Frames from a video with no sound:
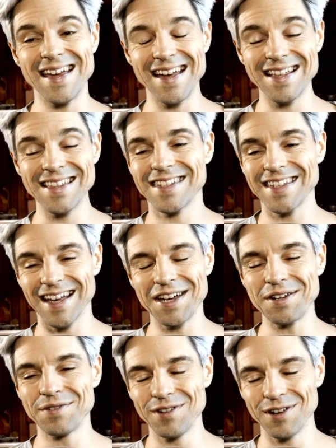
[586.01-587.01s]

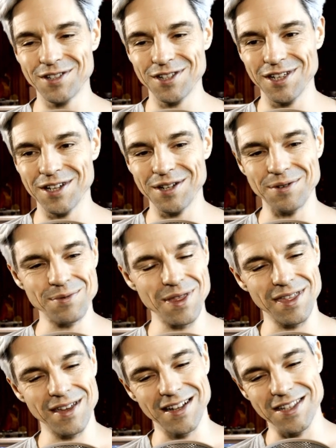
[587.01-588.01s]
inside of Logic
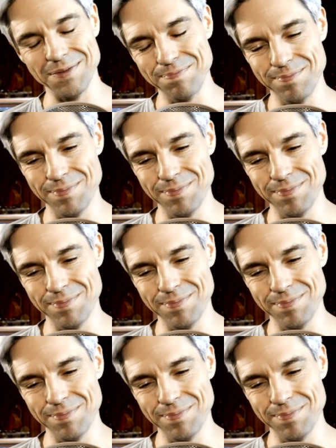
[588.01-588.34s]
with its